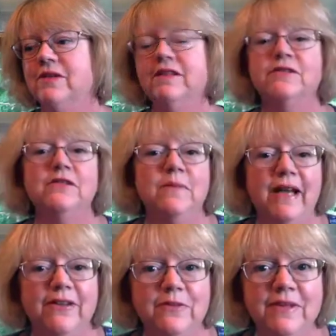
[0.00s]
is in the
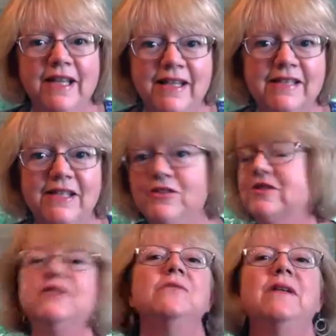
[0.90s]
pattern, but that
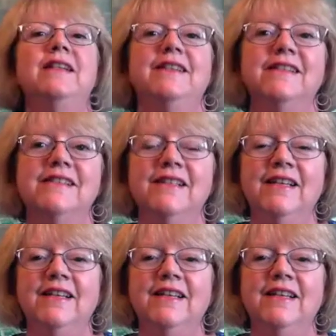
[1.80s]
essentially is what it is.